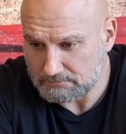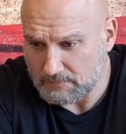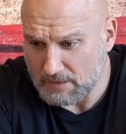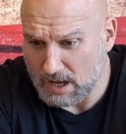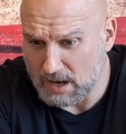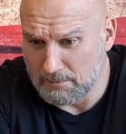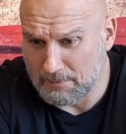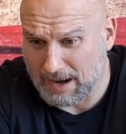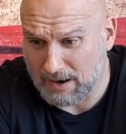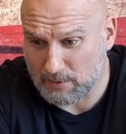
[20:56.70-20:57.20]

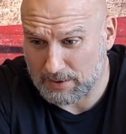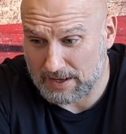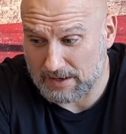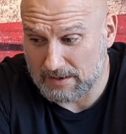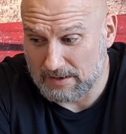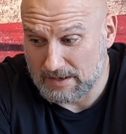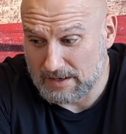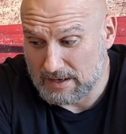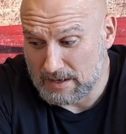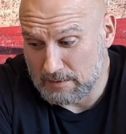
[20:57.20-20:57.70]
about it.
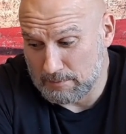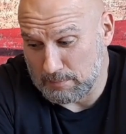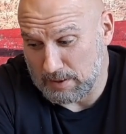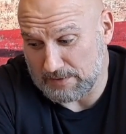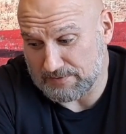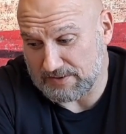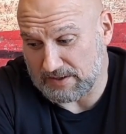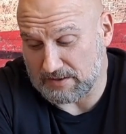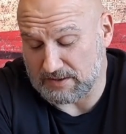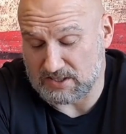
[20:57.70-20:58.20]

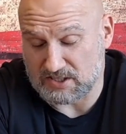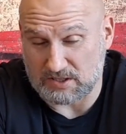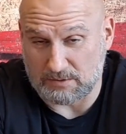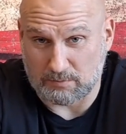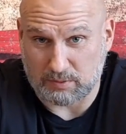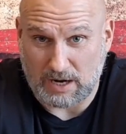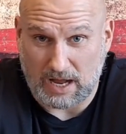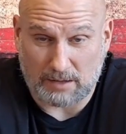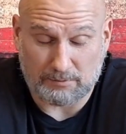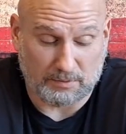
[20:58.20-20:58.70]
But there is some
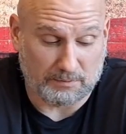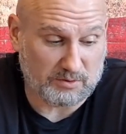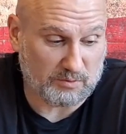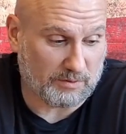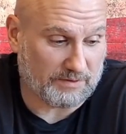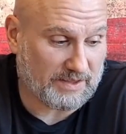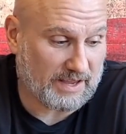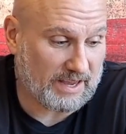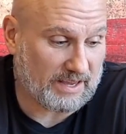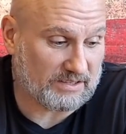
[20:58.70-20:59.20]
problems
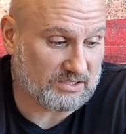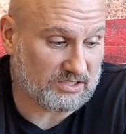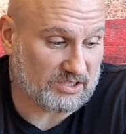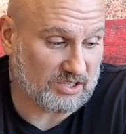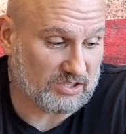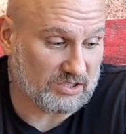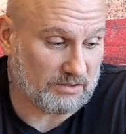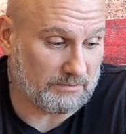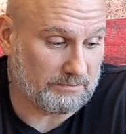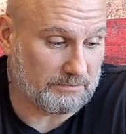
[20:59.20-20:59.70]
with that
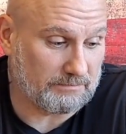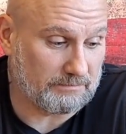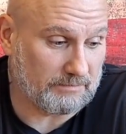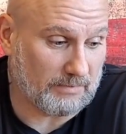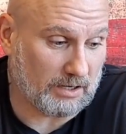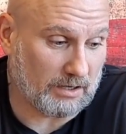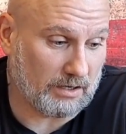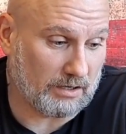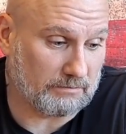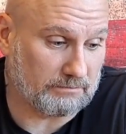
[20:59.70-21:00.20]
system.
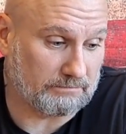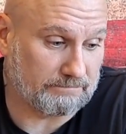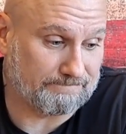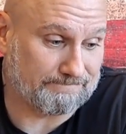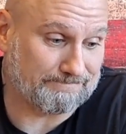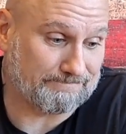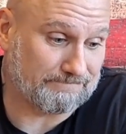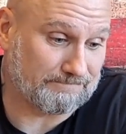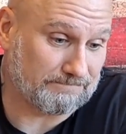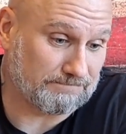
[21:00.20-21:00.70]

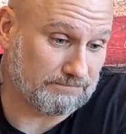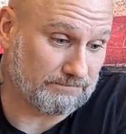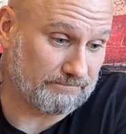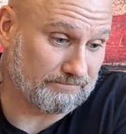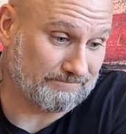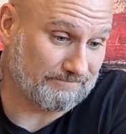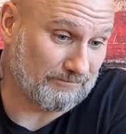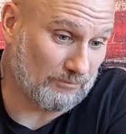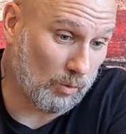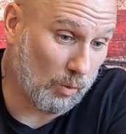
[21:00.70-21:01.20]

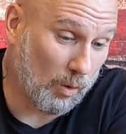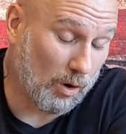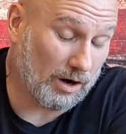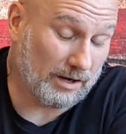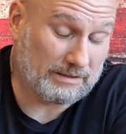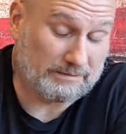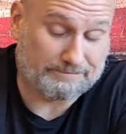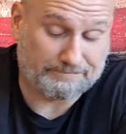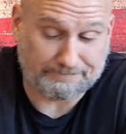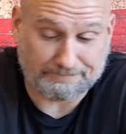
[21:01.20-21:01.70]

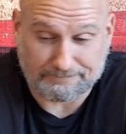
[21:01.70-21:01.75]
One,